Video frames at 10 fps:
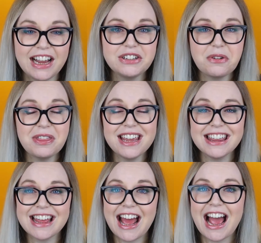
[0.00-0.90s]
I don't
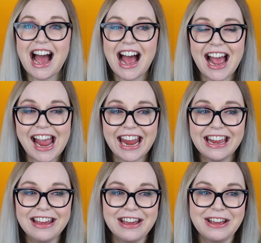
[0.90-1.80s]
think that
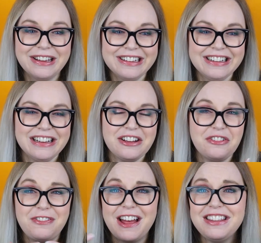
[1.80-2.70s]
I
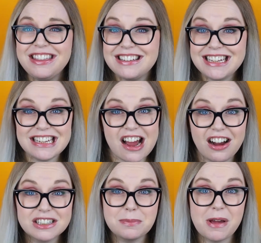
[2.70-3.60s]
felt the
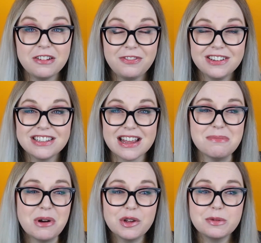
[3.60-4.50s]
detox benefits
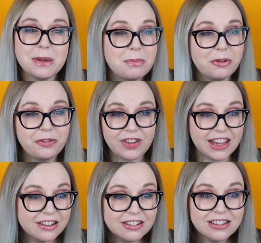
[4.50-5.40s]
that most people
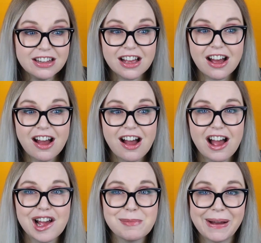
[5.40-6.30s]
feel.
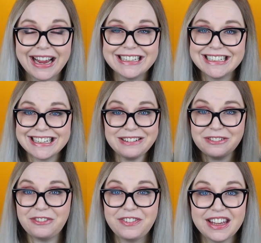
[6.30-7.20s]
I
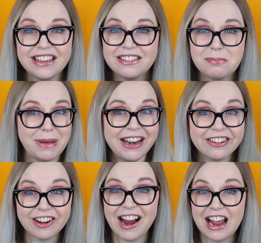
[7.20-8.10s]
didn't feel
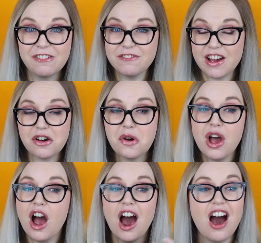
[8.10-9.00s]
better. I felt
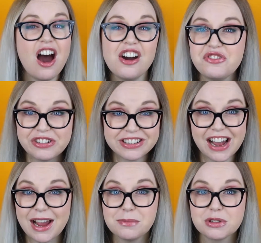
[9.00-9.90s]
100
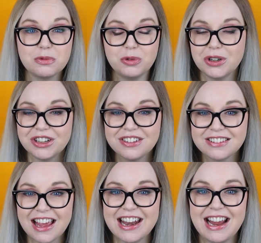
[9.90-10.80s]
times
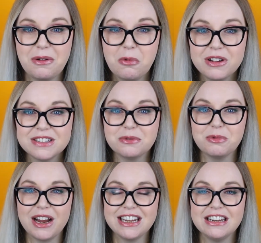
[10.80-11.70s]
worse and I wasn't
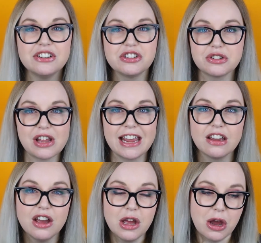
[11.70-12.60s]
ready to just
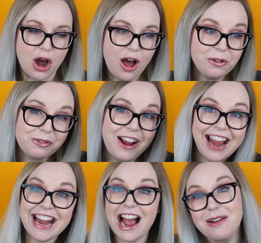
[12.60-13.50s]
like, all
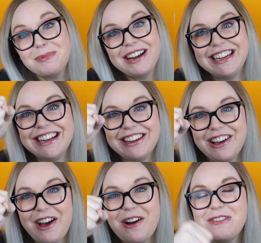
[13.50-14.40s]
right, I'm ready to
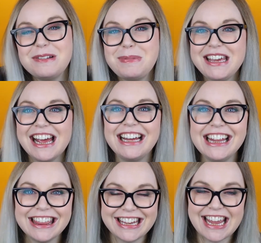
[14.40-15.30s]
go to be
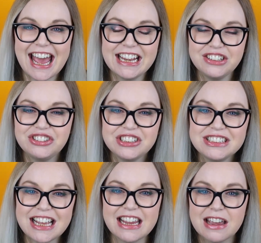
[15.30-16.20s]
healthy. And it
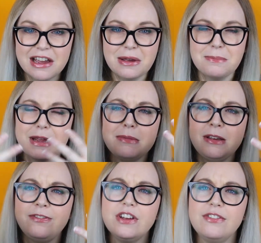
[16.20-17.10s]
just like made
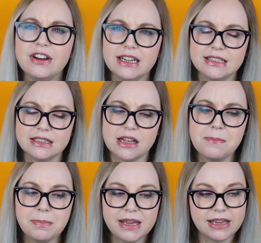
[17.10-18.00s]
me feel very
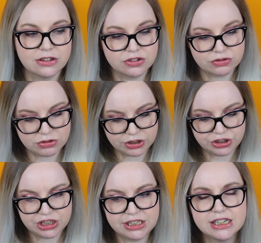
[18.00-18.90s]
slumpy and
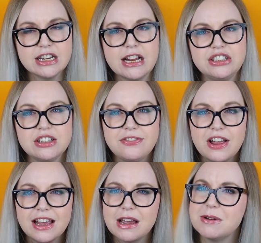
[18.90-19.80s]
slushy and I just
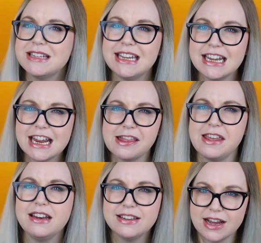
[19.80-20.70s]
felt like I wasn't getting
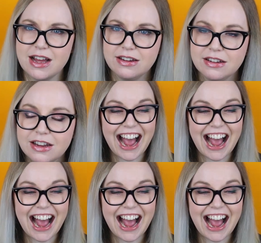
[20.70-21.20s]
anything done.